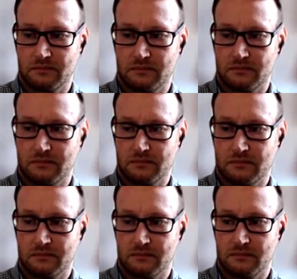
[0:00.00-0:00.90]

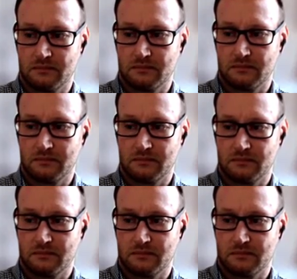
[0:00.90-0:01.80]

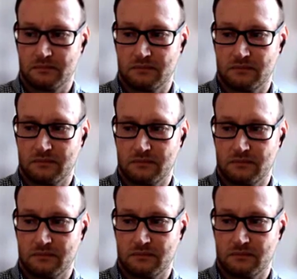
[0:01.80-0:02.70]

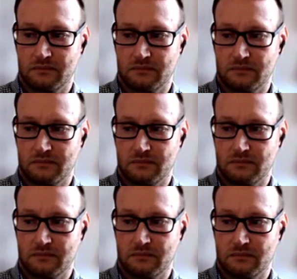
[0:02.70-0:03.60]

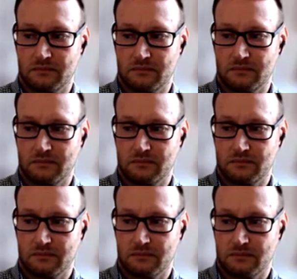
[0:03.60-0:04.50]

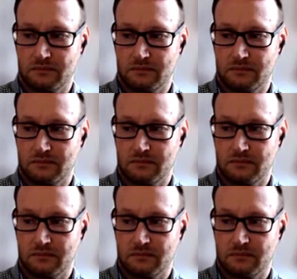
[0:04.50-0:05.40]

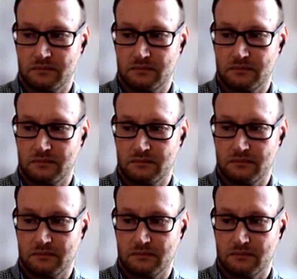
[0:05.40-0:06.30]

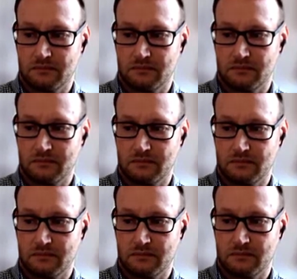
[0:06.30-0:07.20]

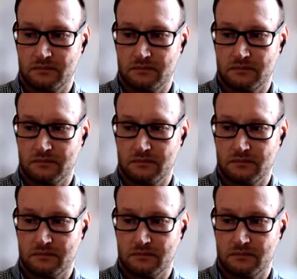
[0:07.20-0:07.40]
No words are spoken by the person on screen.